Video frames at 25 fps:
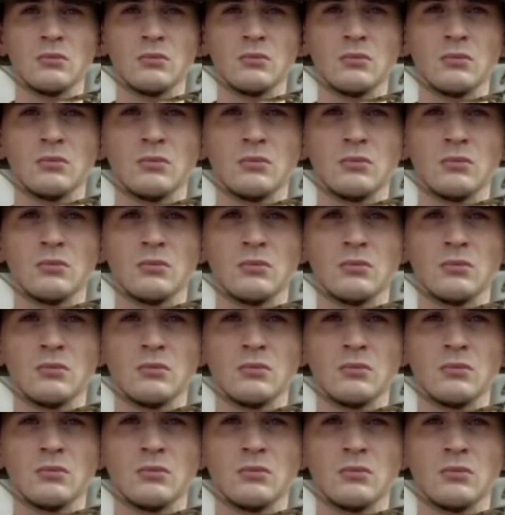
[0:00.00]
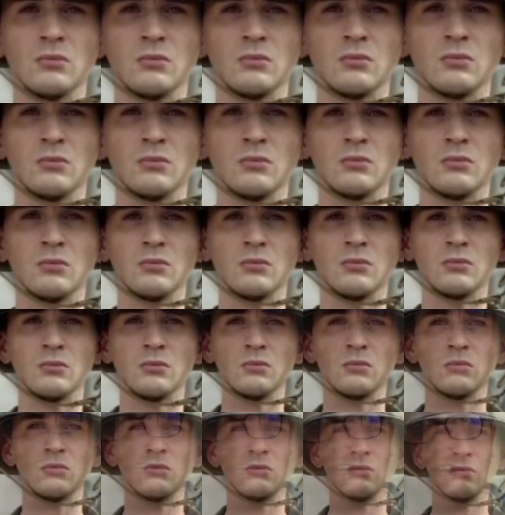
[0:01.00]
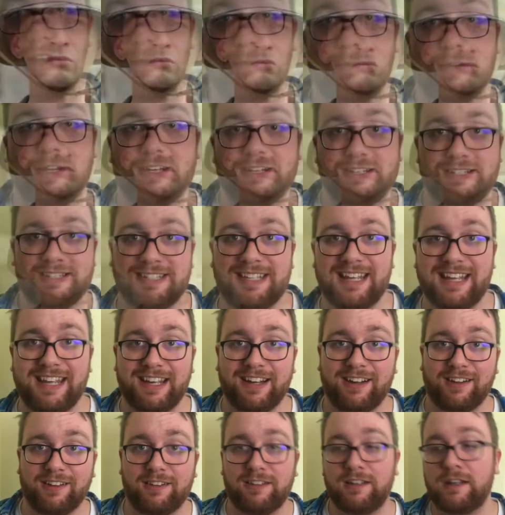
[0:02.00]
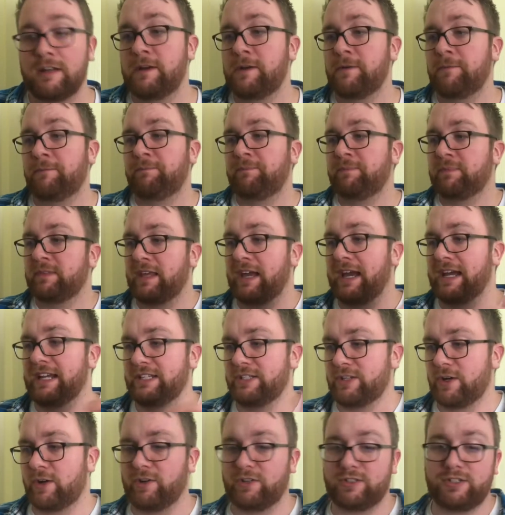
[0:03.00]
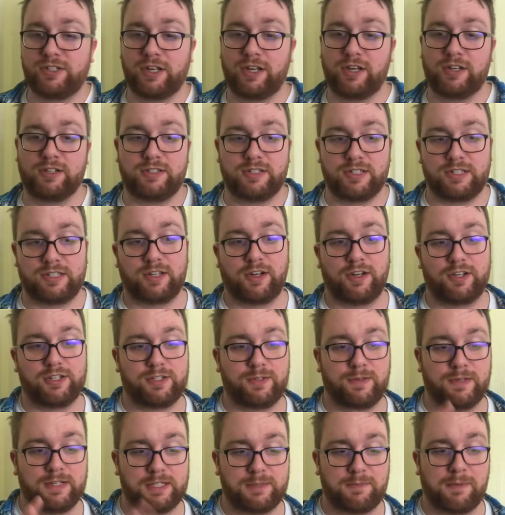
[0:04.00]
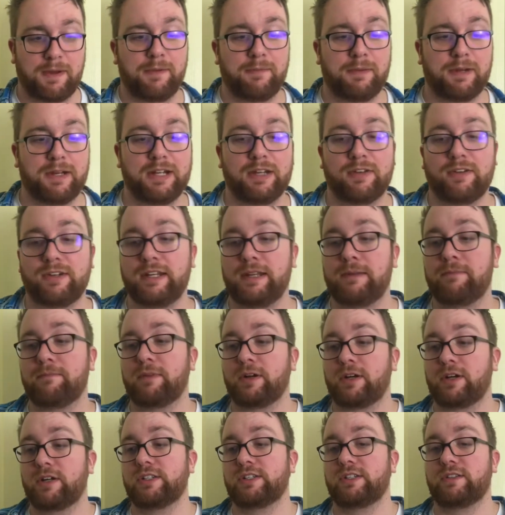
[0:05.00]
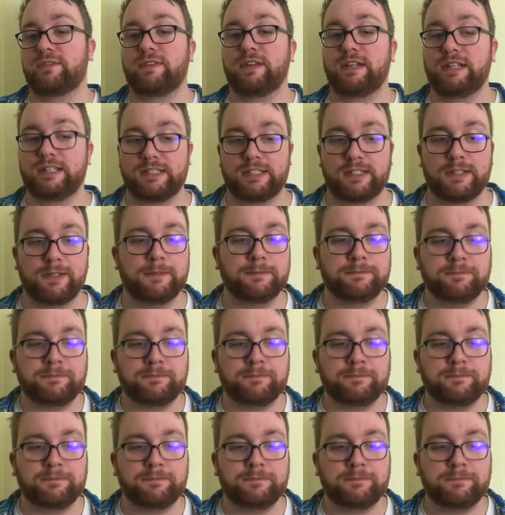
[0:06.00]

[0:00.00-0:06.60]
4 foot nothing guy who can't get into the army, until a doctor decides to experiment on him because of his